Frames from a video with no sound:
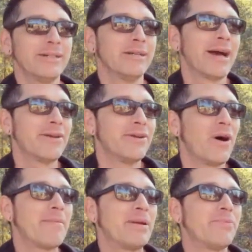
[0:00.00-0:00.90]
I don't
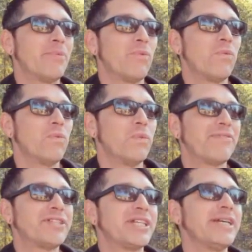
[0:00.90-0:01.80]
know. I mean,
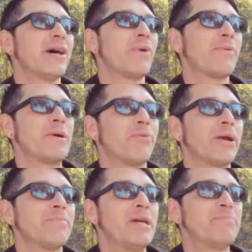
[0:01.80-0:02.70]
we've seen that when we
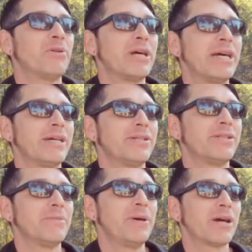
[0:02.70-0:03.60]
bring people
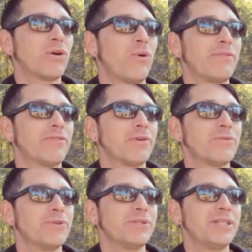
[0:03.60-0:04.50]
into Bitcoin for
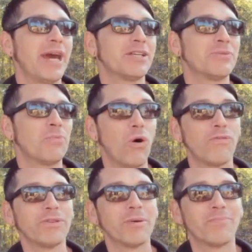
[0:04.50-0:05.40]
enthusiasm
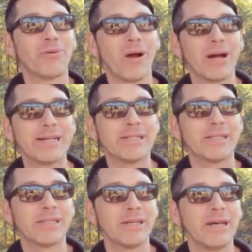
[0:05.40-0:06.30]
over the
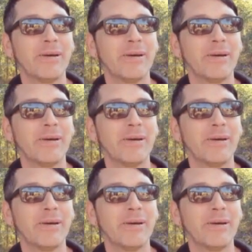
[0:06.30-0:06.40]
price,